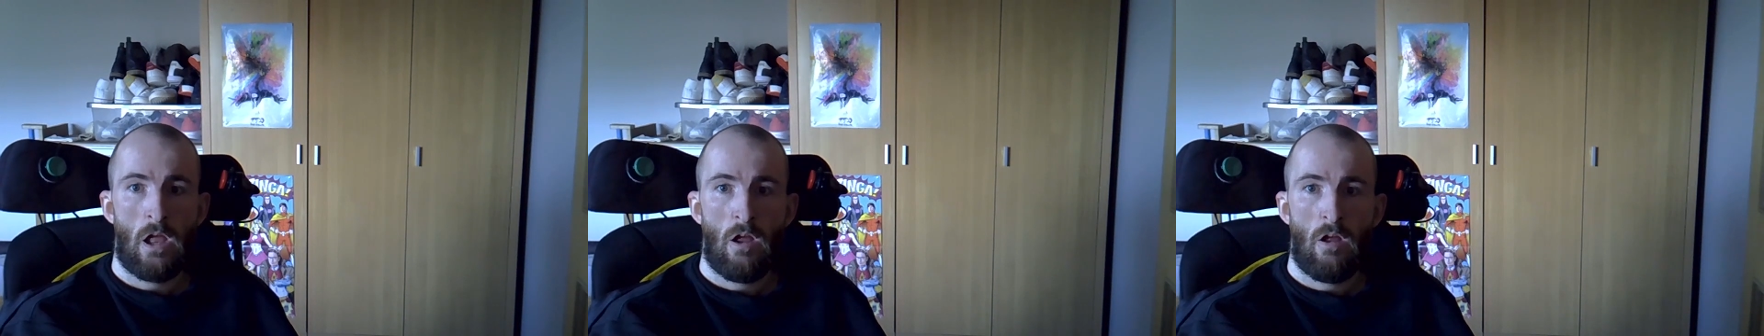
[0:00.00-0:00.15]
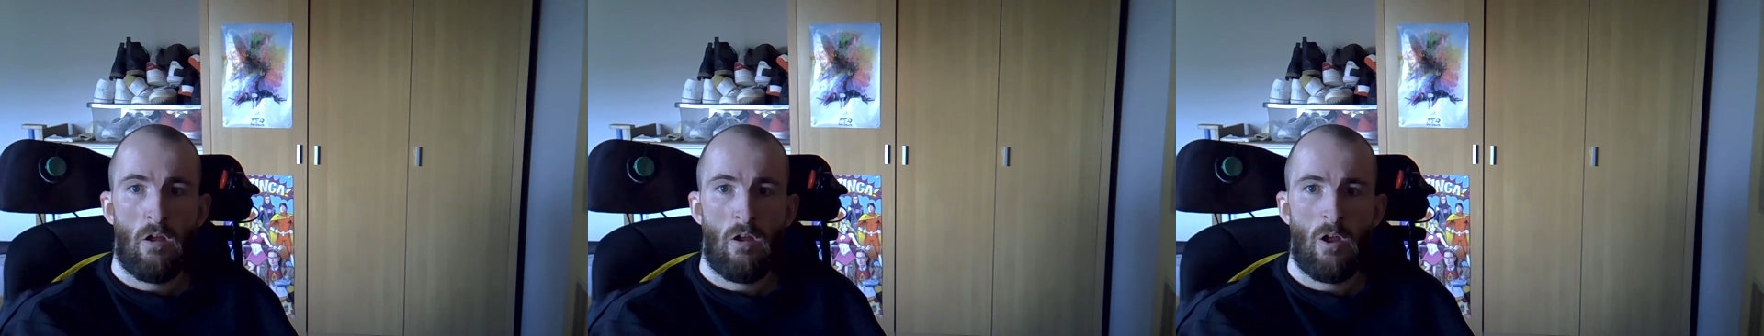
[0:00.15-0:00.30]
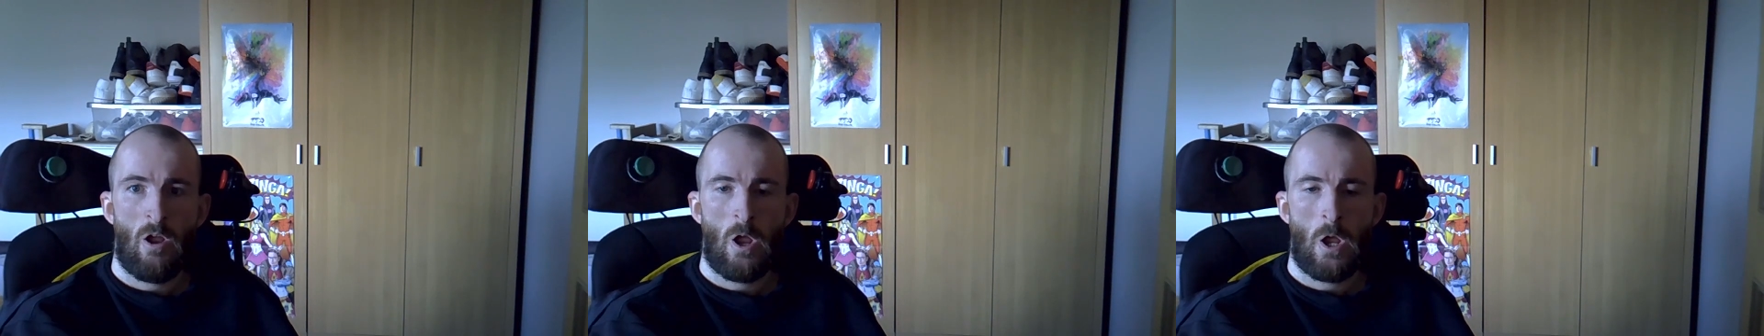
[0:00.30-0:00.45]

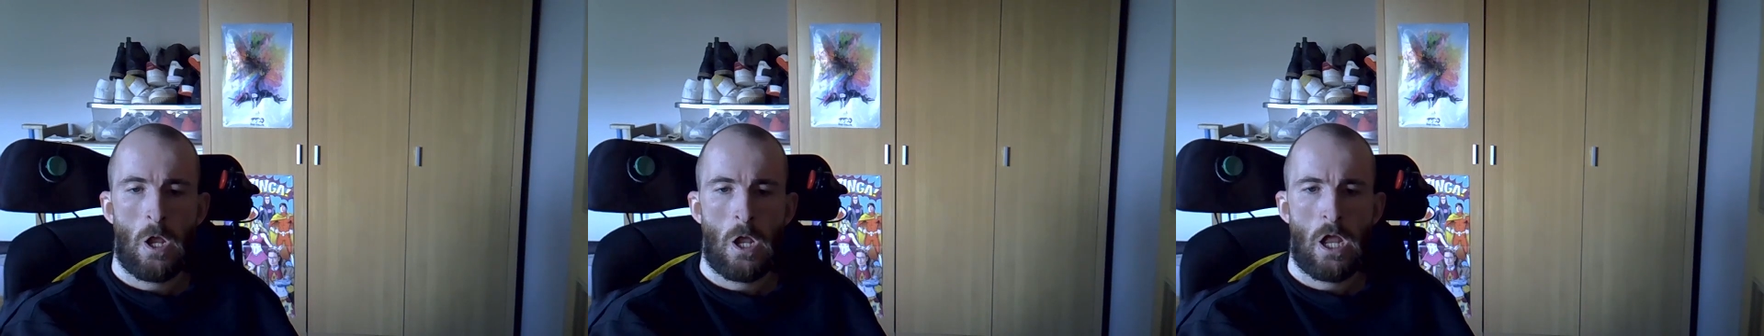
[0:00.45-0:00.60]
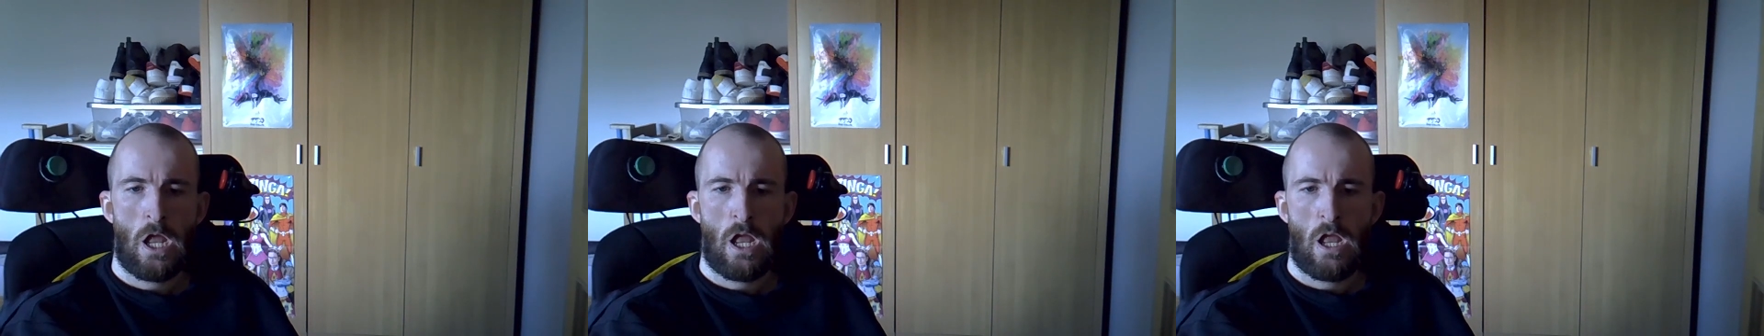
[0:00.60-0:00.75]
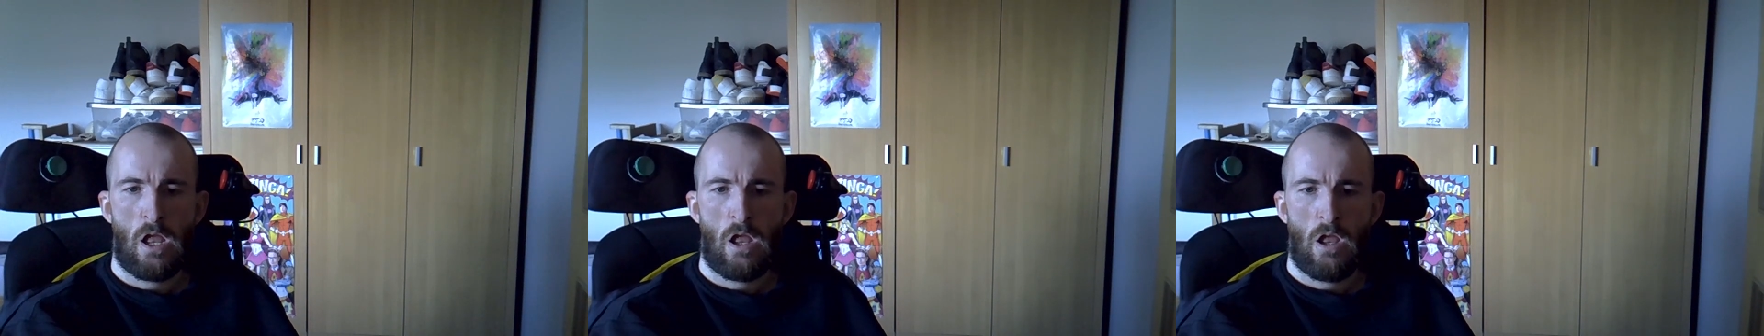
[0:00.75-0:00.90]
about
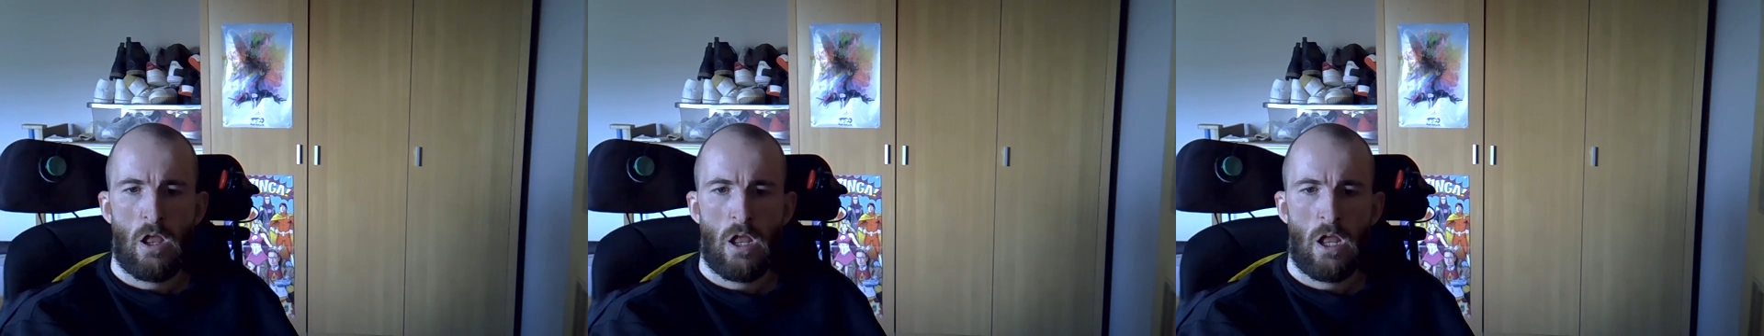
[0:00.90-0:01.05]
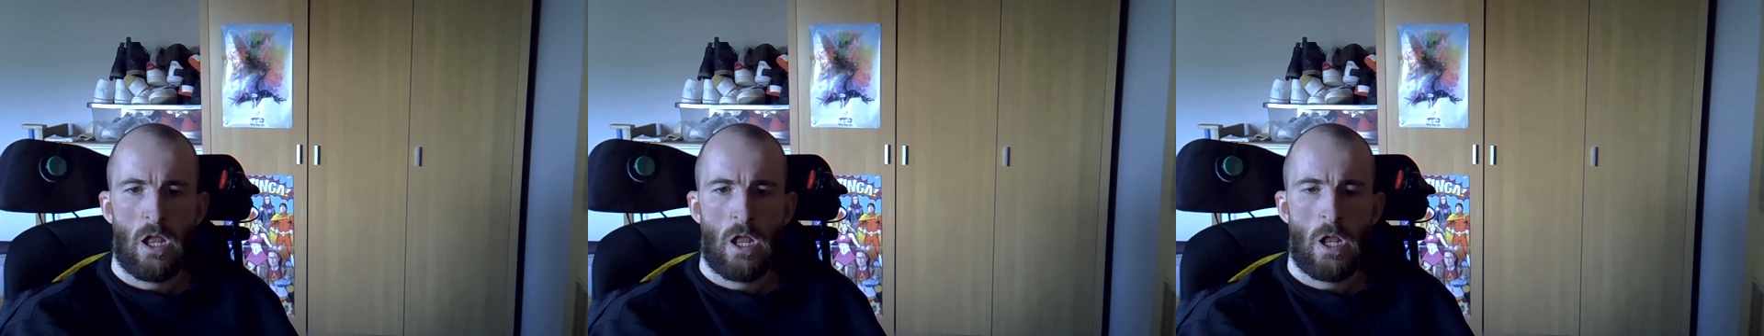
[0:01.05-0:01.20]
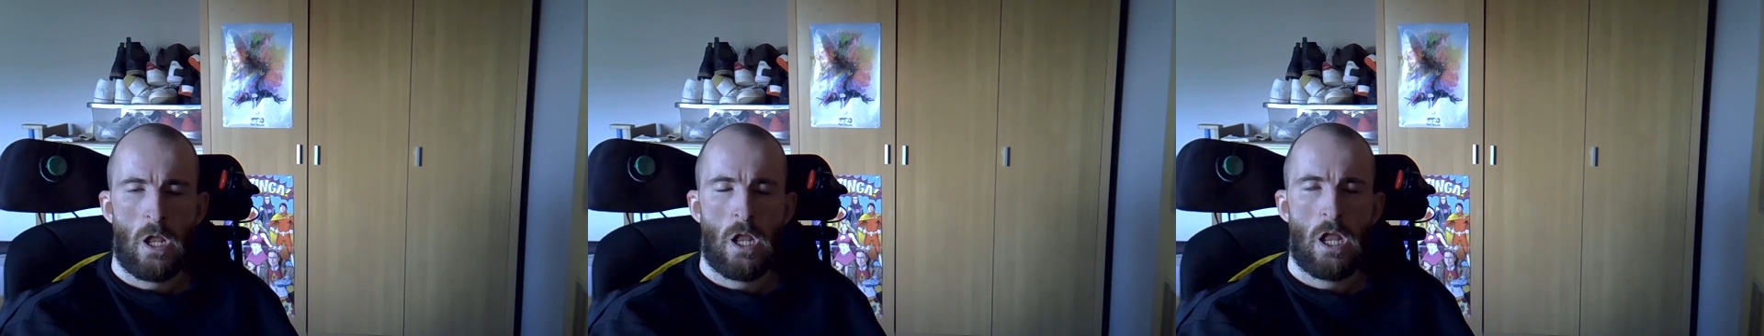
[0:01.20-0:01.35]

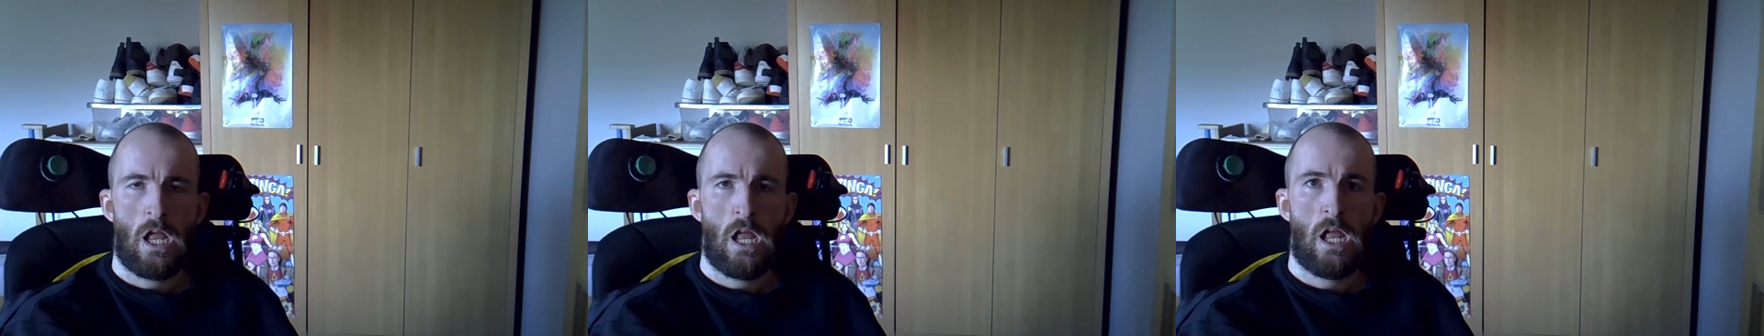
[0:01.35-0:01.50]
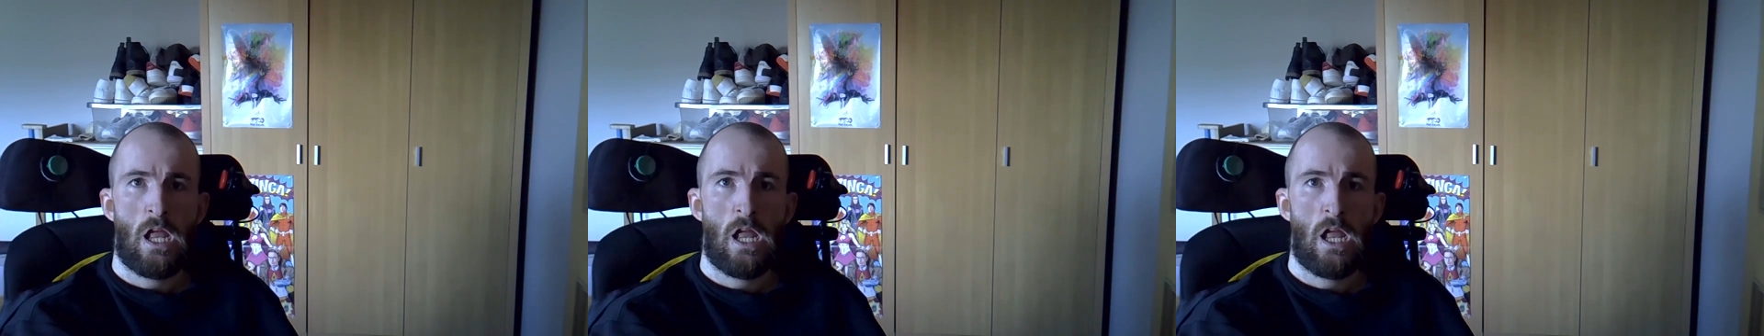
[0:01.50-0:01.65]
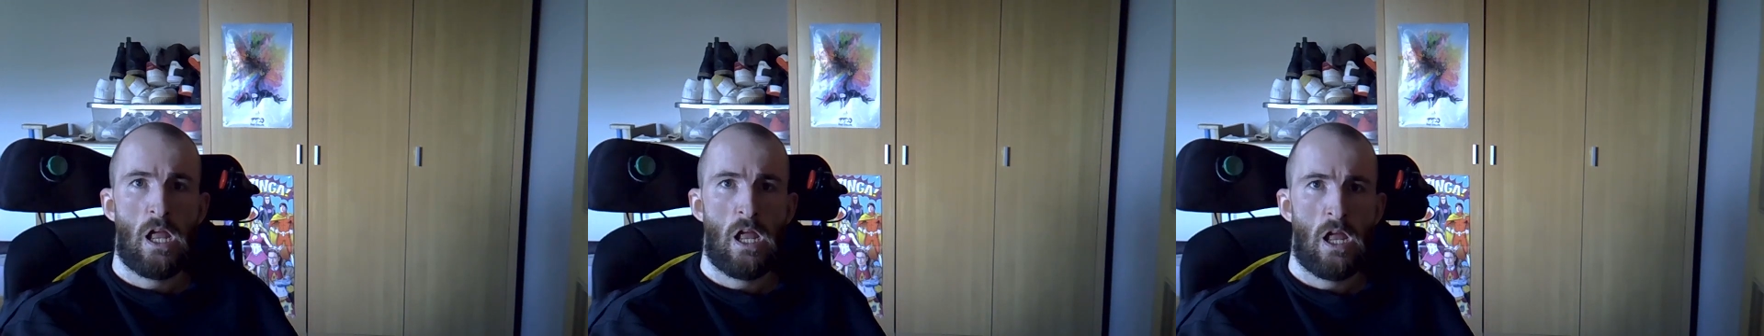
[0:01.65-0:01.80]

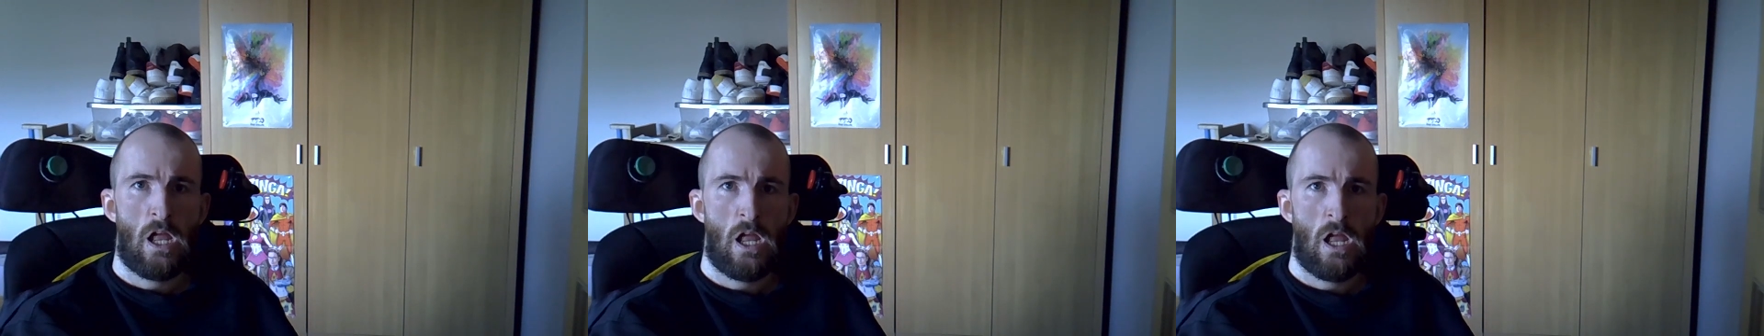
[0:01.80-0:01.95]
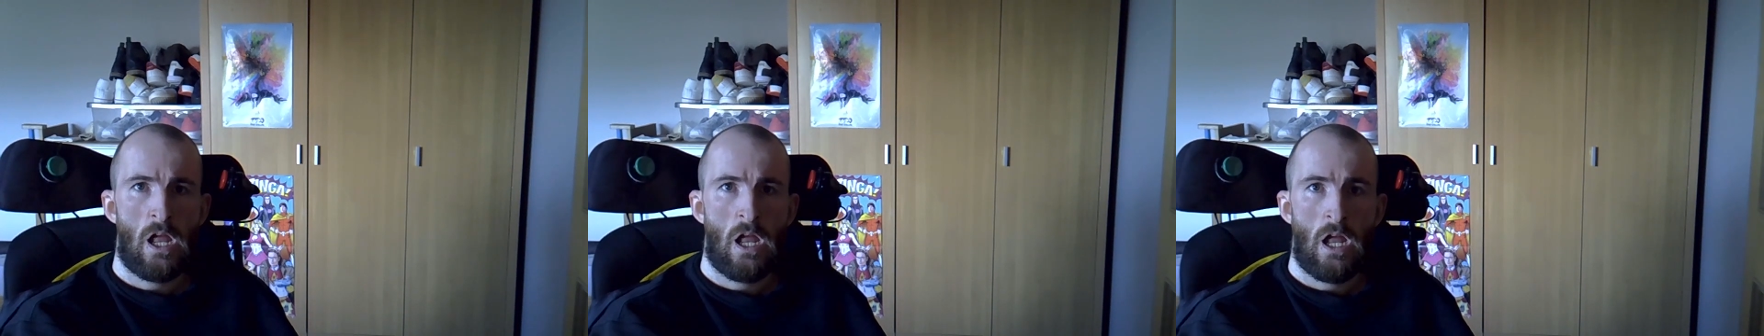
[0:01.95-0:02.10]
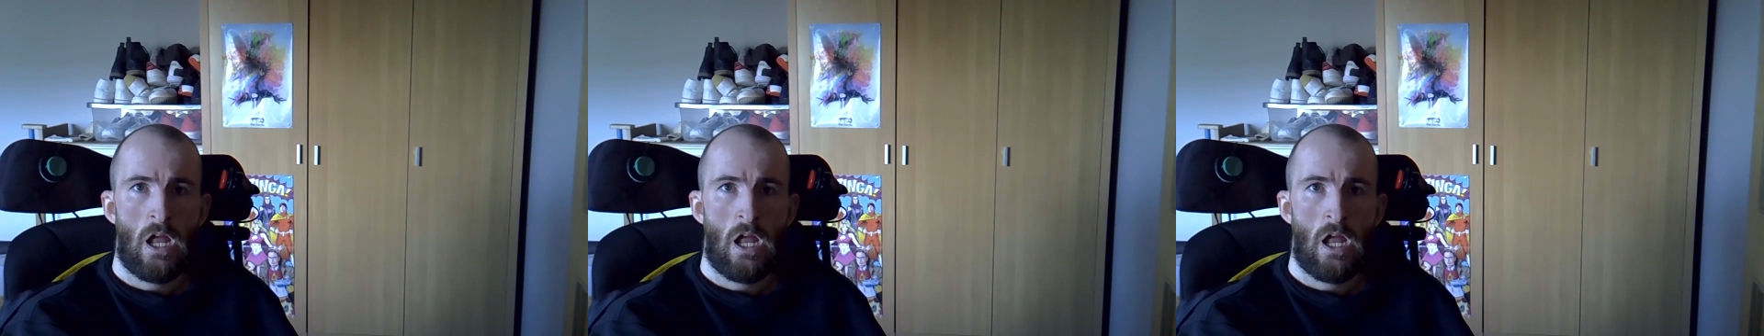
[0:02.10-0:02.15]
ChatGPT.